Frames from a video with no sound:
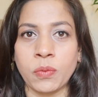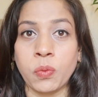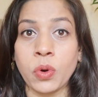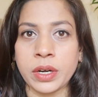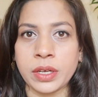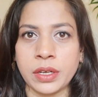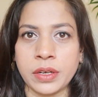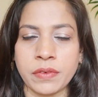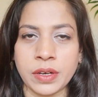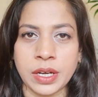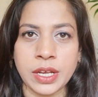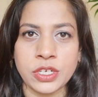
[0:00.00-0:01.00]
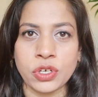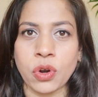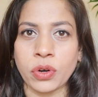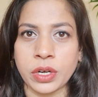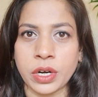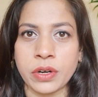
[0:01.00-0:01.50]
work related
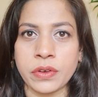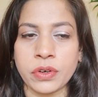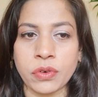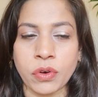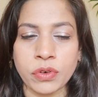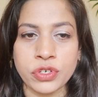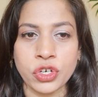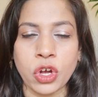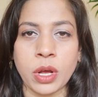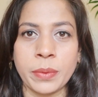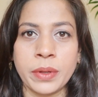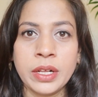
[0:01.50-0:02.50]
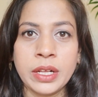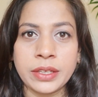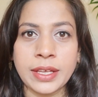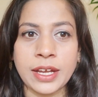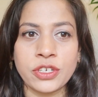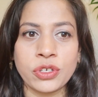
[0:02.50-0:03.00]
or career or job
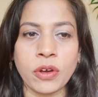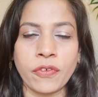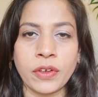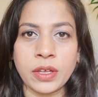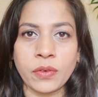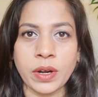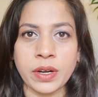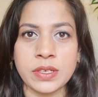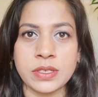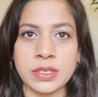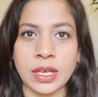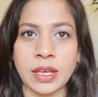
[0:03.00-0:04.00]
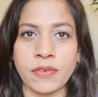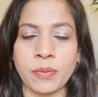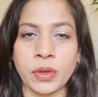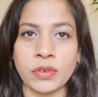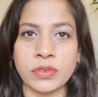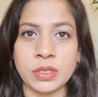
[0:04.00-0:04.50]
that you're feeling very safe
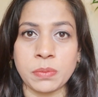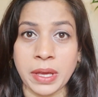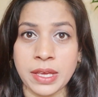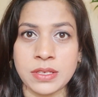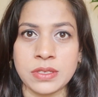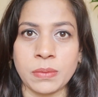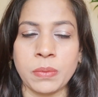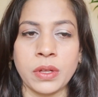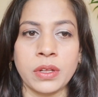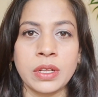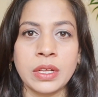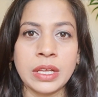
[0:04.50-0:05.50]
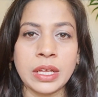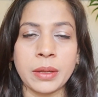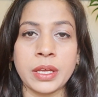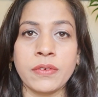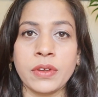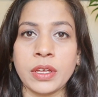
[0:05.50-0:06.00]
because it pays the bill,
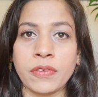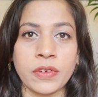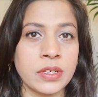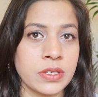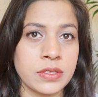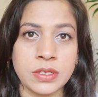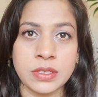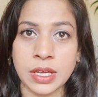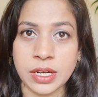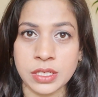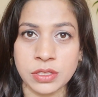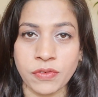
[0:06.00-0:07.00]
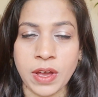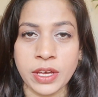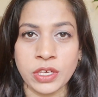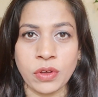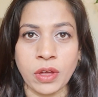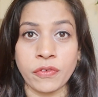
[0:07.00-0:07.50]
even if it doesn't satisfy
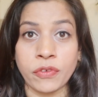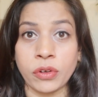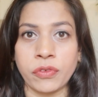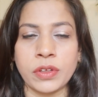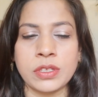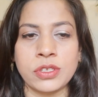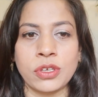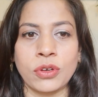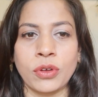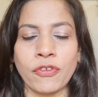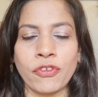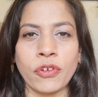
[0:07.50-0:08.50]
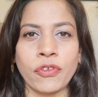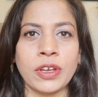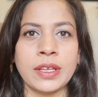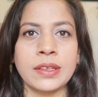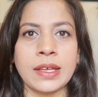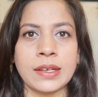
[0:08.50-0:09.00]
you and fulfills you, if you're
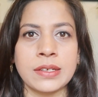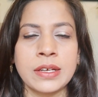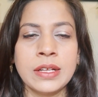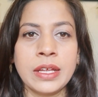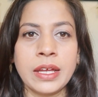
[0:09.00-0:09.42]
feeling that